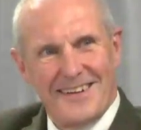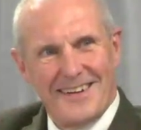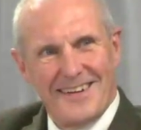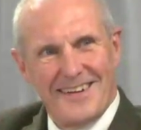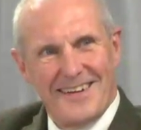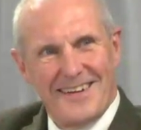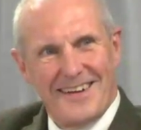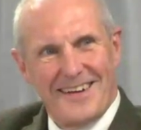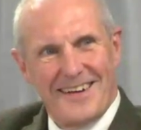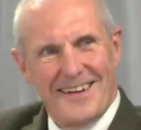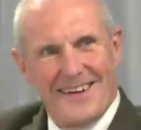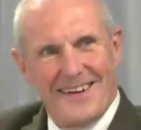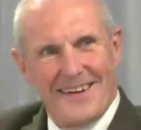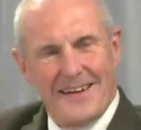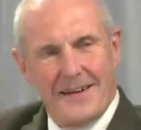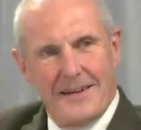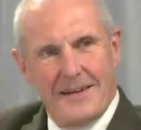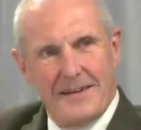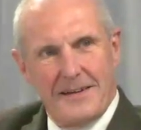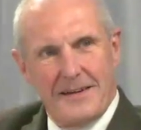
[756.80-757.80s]
And why were
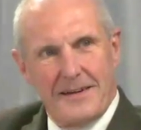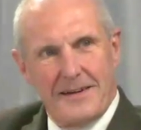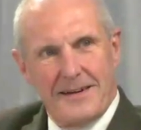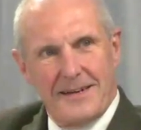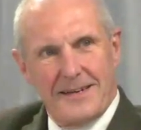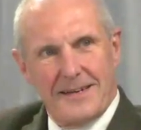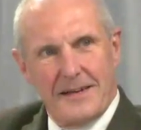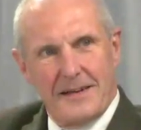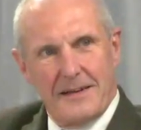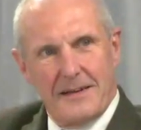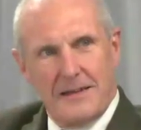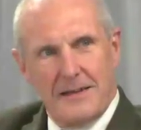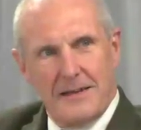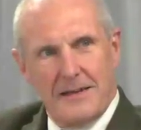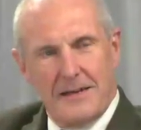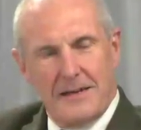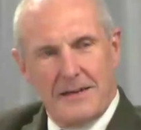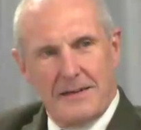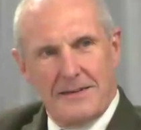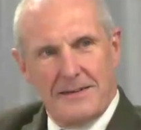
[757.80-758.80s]
you more concerned about
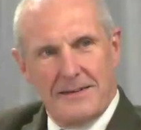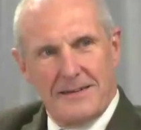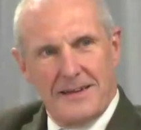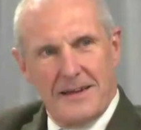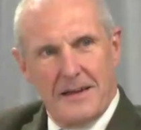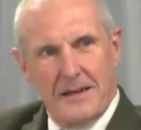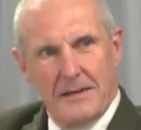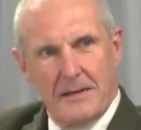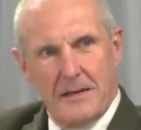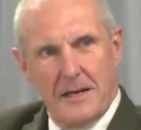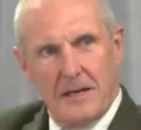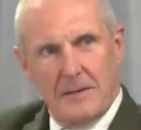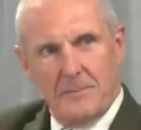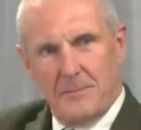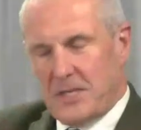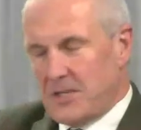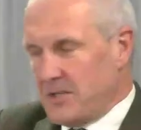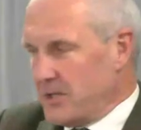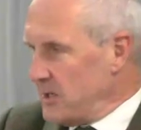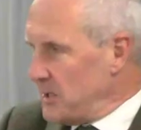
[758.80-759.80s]
that document?
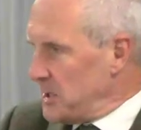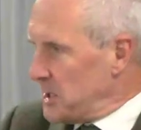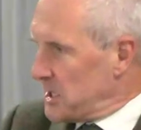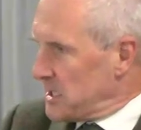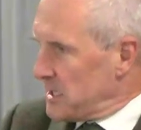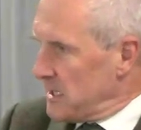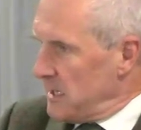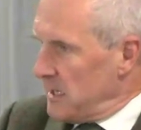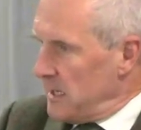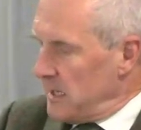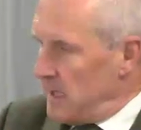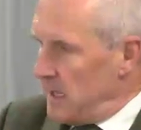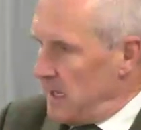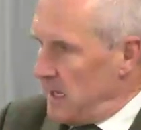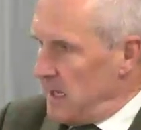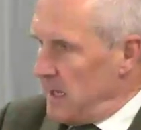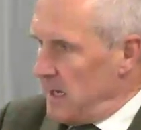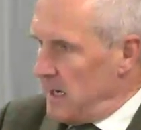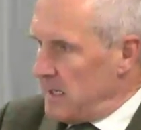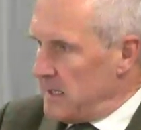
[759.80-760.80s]
Because
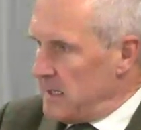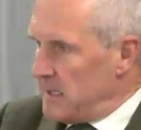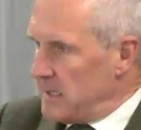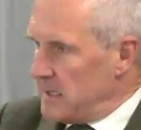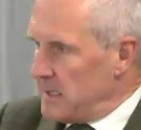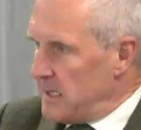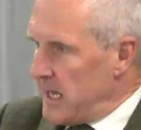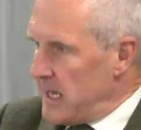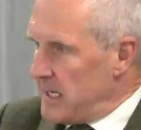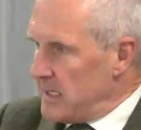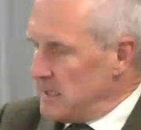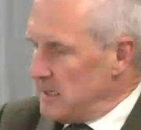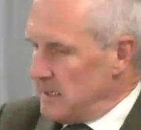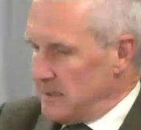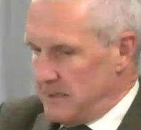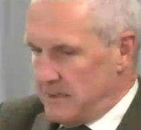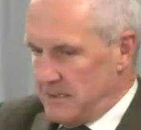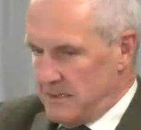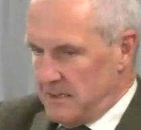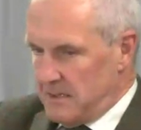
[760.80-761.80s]
that
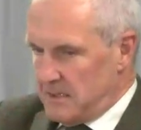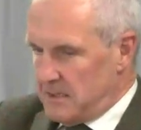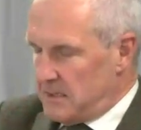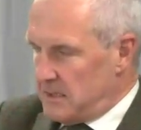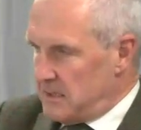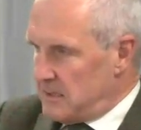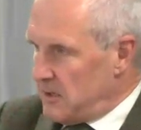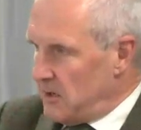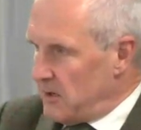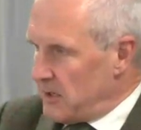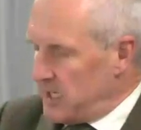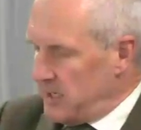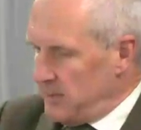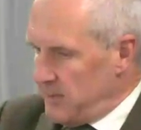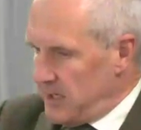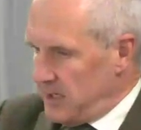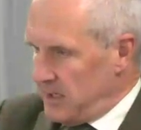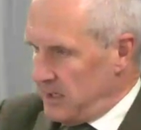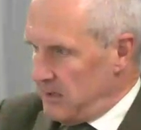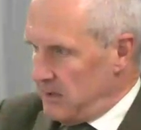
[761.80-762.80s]

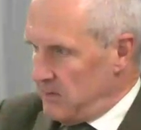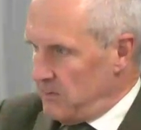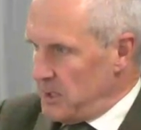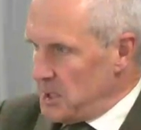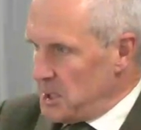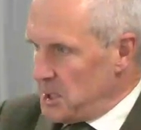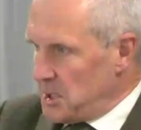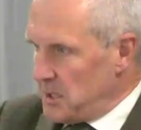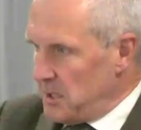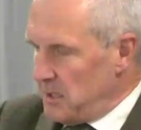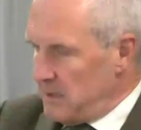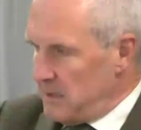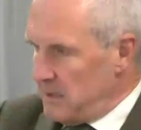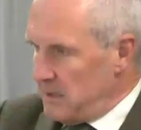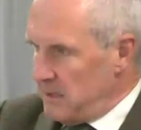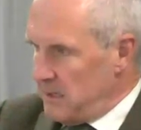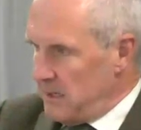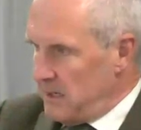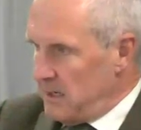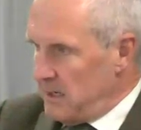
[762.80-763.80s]
document, which
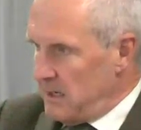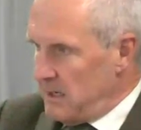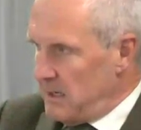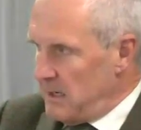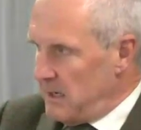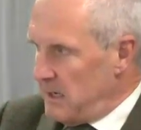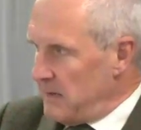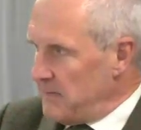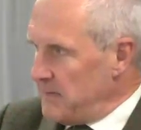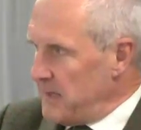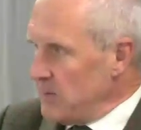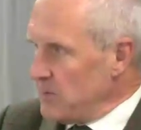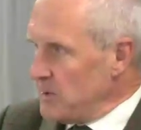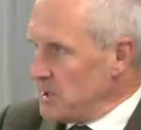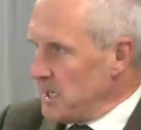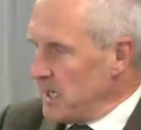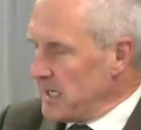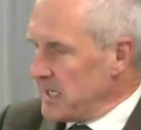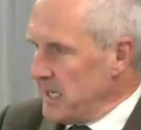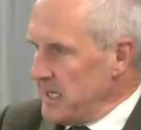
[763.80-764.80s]
I think was,
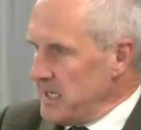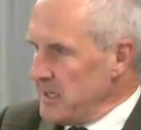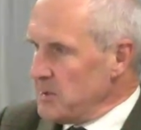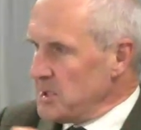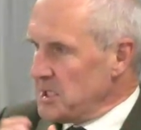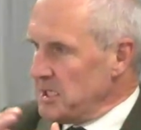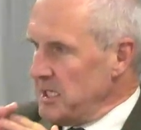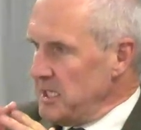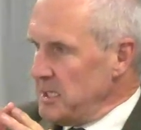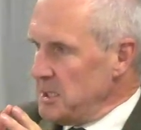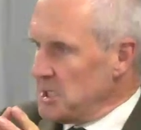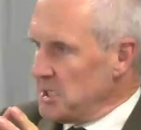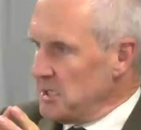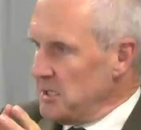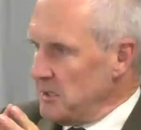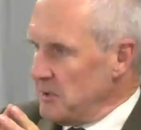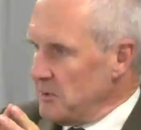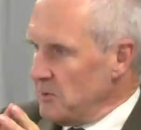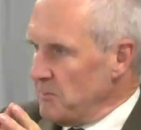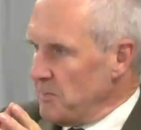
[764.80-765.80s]
again, it was an
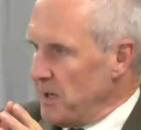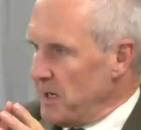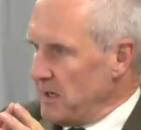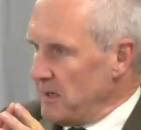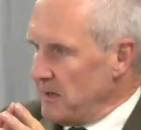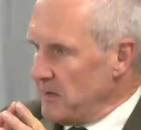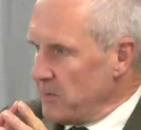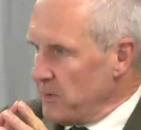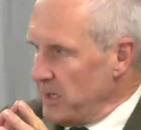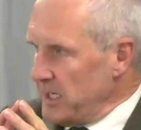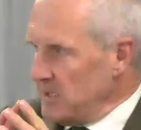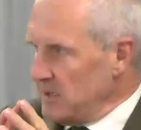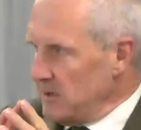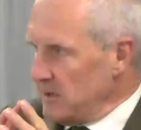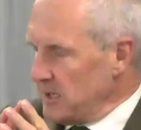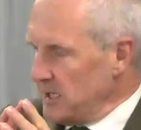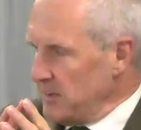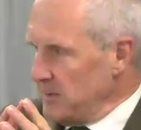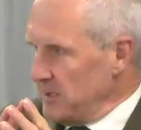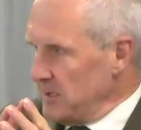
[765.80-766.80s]
internal pathway
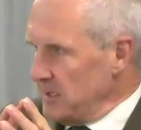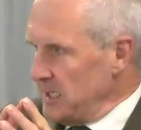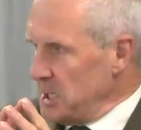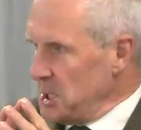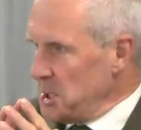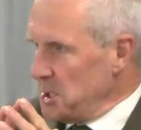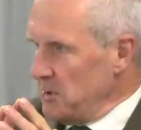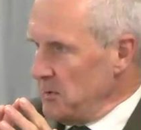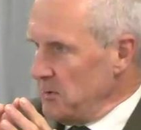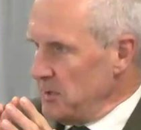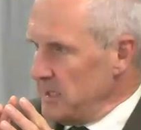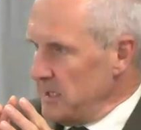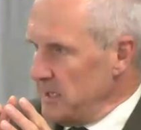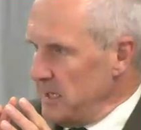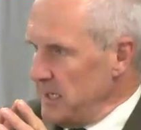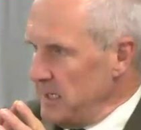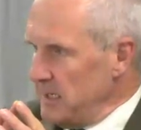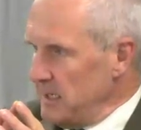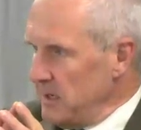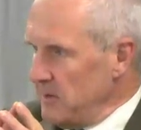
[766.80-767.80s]
document issued
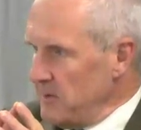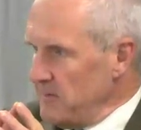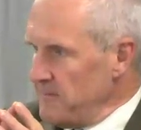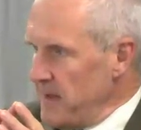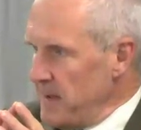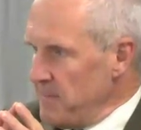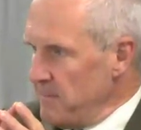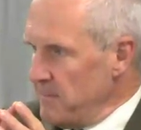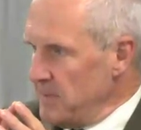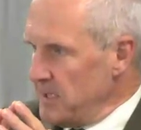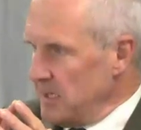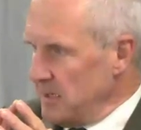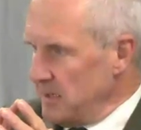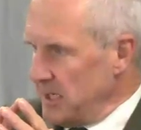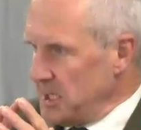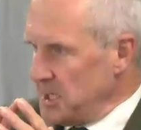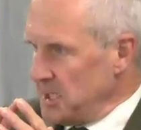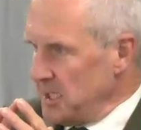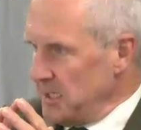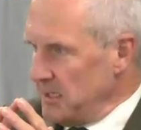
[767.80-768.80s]
in November
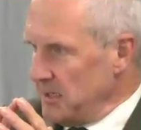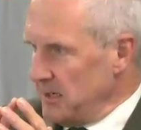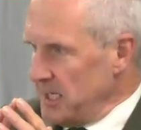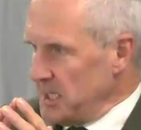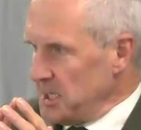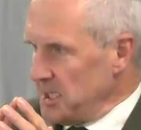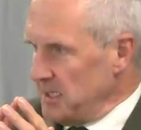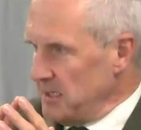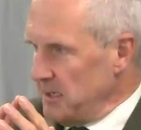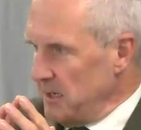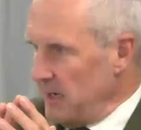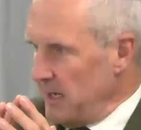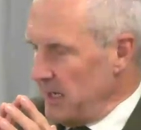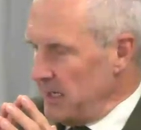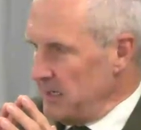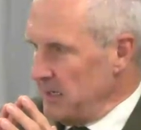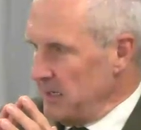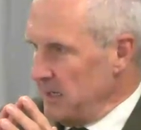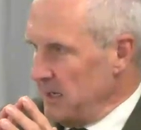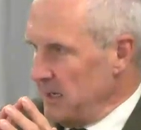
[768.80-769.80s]

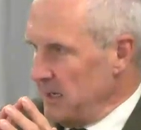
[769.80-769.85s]
1999,